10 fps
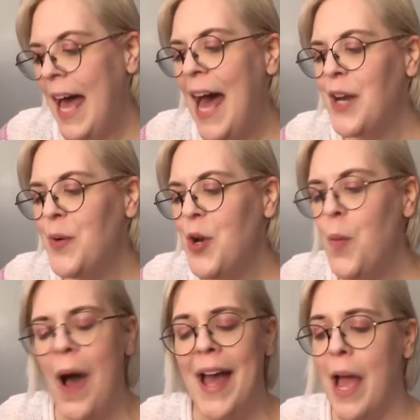I don't know
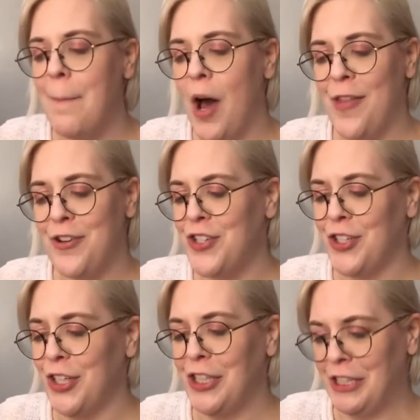why I bothered to
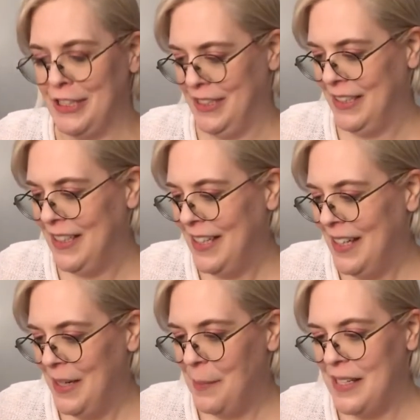cook,
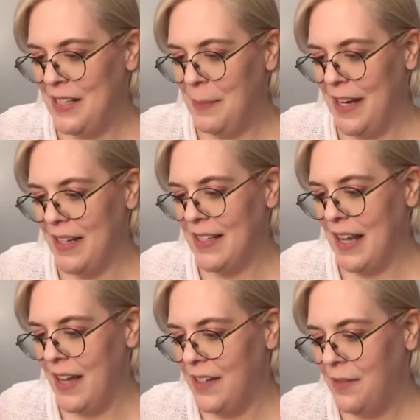Mrs. Banks
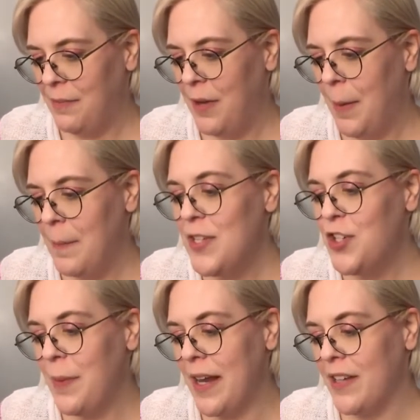sighed.
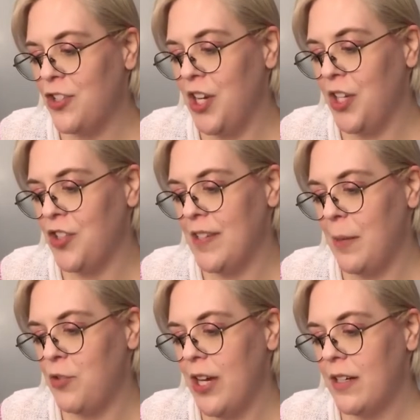Mr. Banks changed the
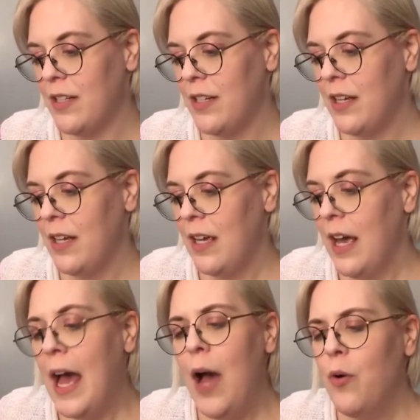subject.
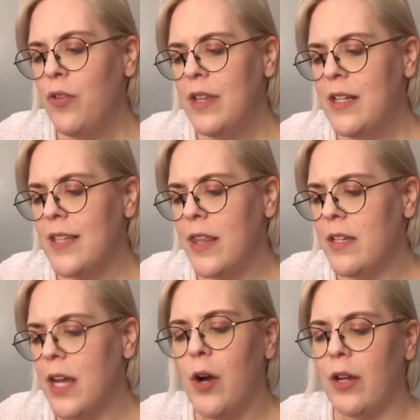How are things at the
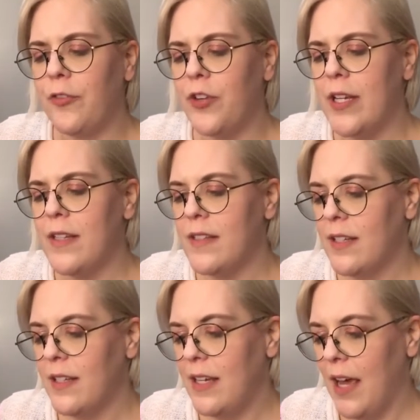dairy
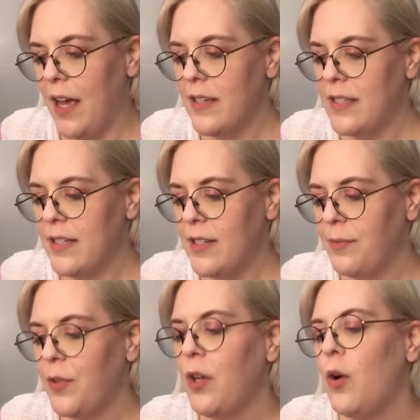freeze? He asked.
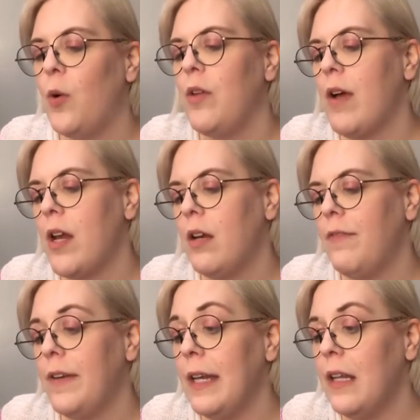We ran out of
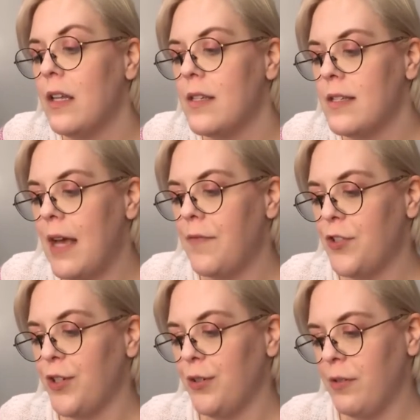vanilla this
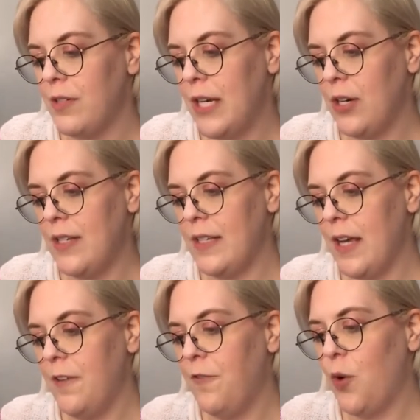afternoon, Terry
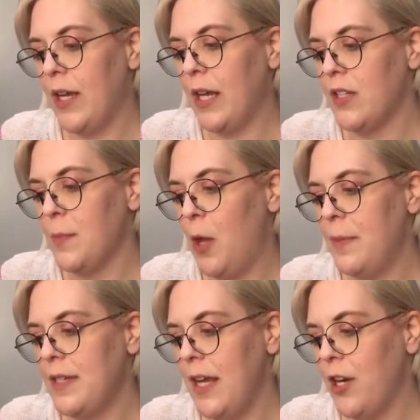said, forking a small
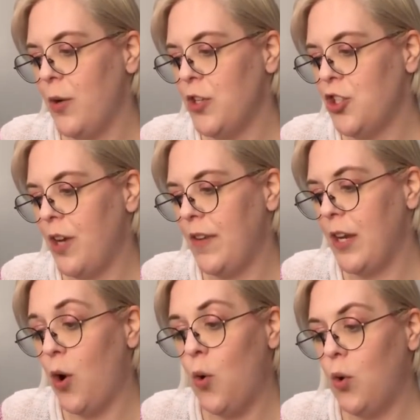potato and shoving it
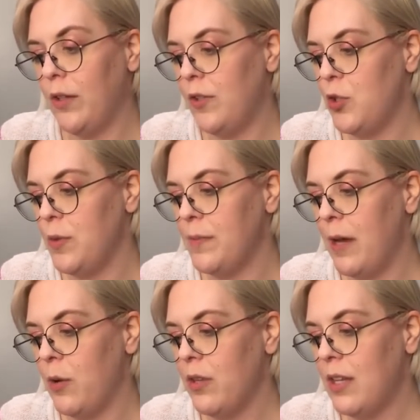whole into his
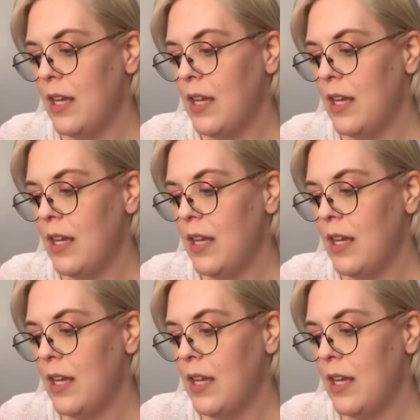mouth.